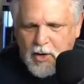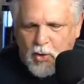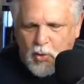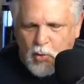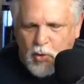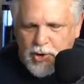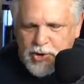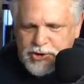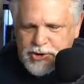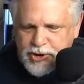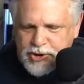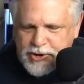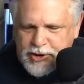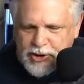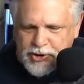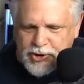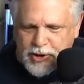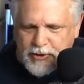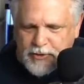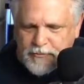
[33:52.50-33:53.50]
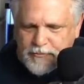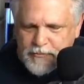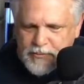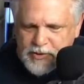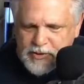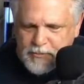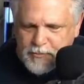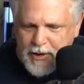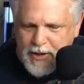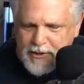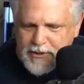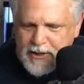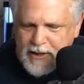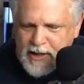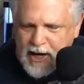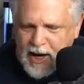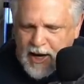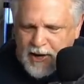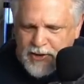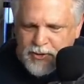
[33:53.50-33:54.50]
Worst decision, spending
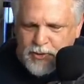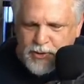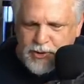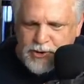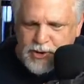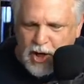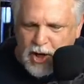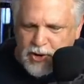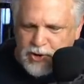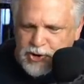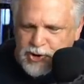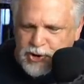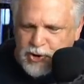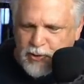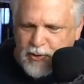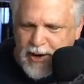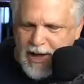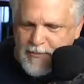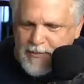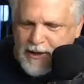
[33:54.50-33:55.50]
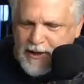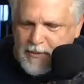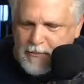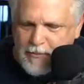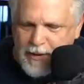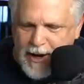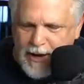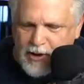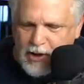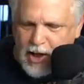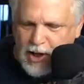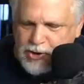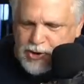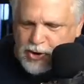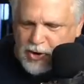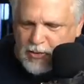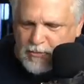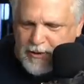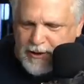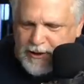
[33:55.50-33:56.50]
hundreds on ceramic
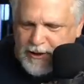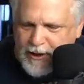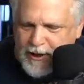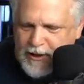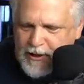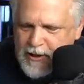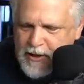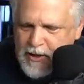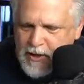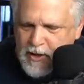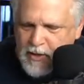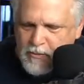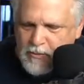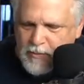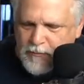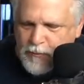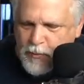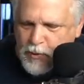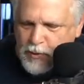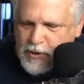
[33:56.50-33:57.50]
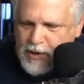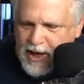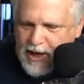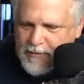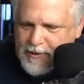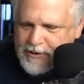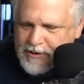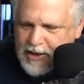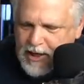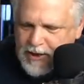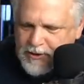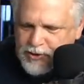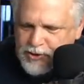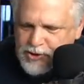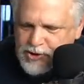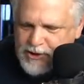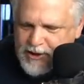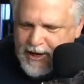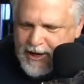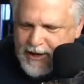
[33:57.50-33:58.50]
biological media before coming to
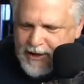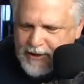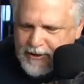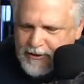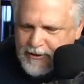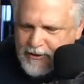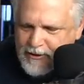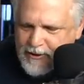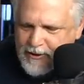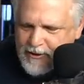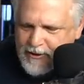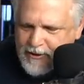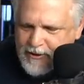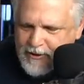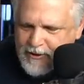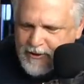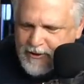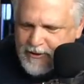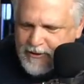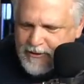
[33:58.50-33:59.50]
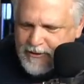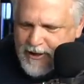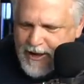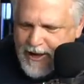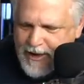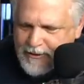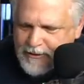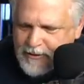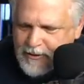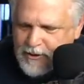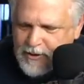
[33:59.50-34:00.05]
understand that